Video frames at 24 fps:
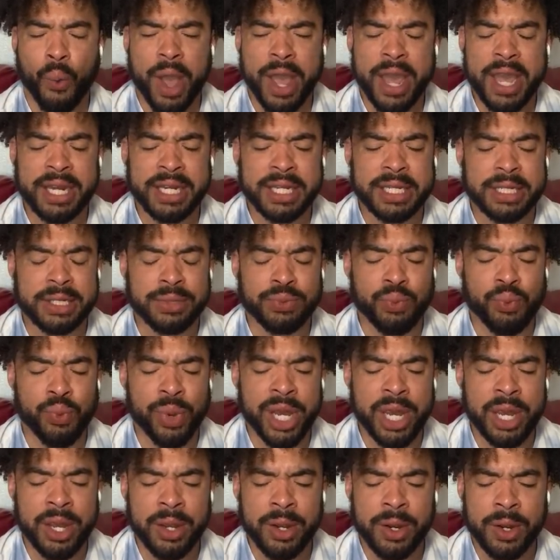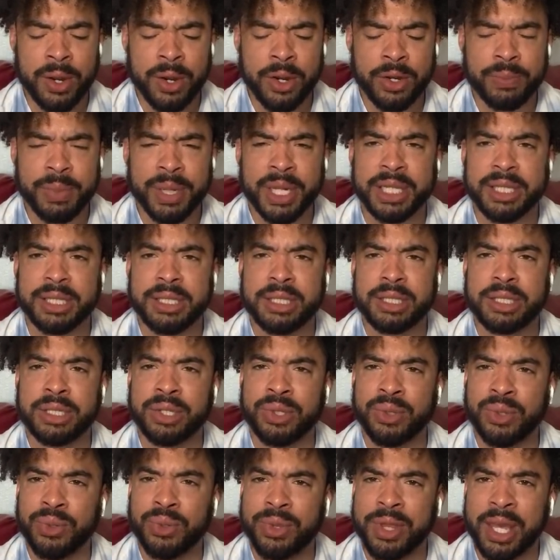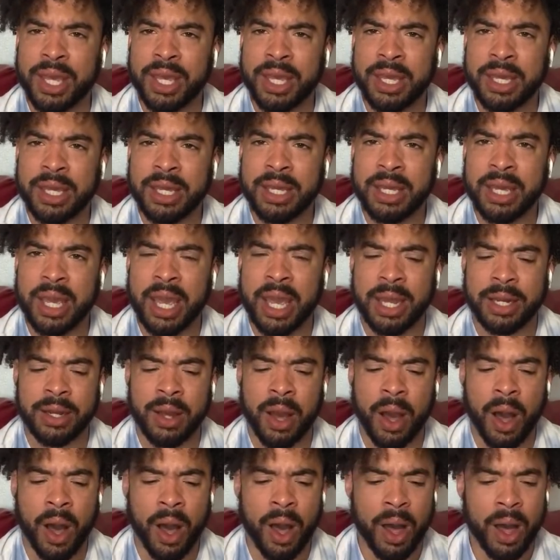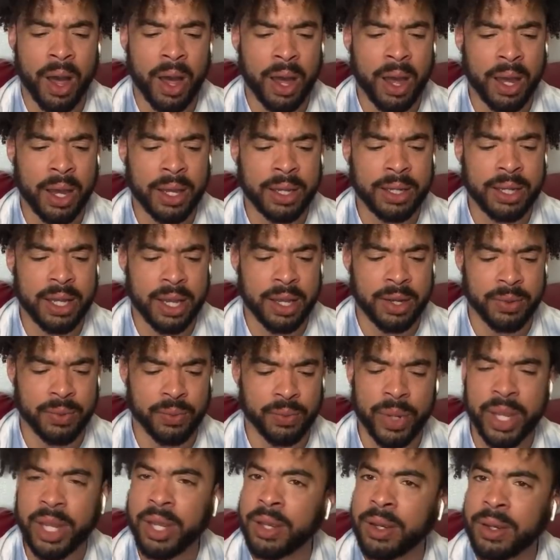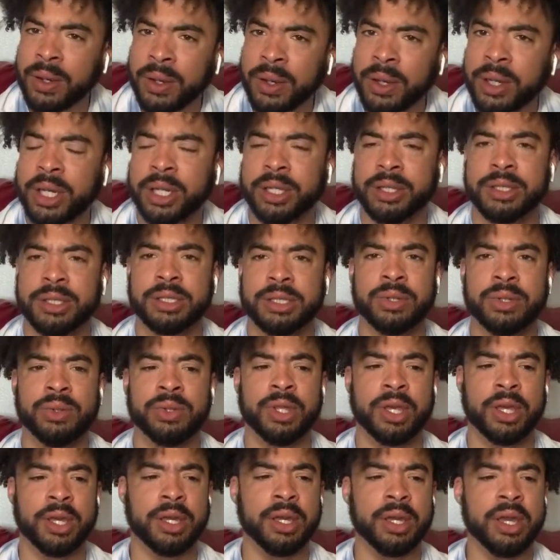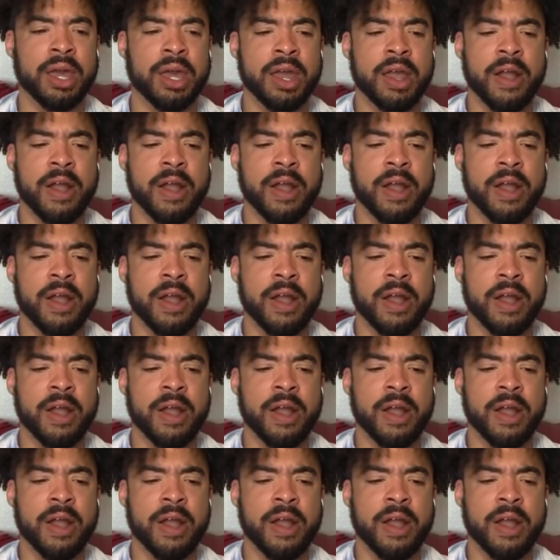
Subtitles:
is weird, but it's soothing and odd and weird and soothing.